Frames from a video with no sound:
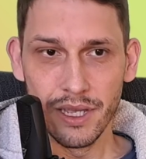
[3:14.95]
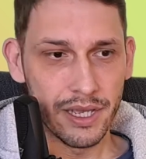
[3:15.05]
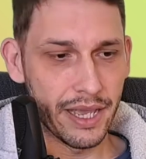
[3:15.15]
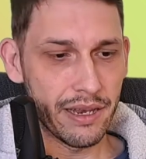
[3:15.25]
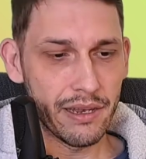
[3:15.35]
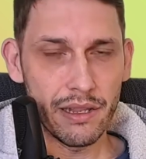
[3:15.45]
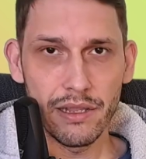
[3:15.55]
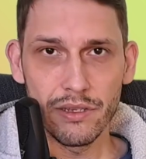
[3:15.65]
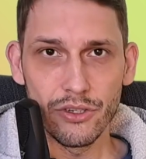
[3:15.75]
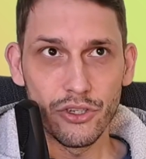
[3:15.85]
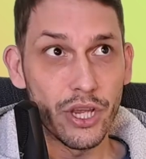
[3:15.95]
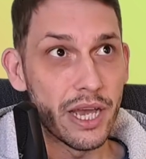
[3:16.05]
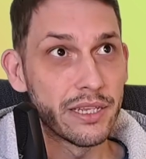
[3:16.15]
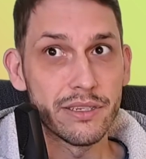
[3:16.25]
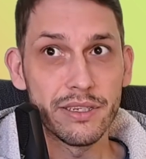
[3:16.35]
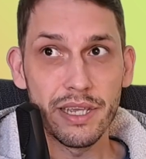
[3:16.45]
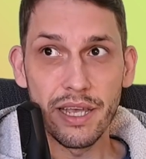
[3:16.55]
Candle shines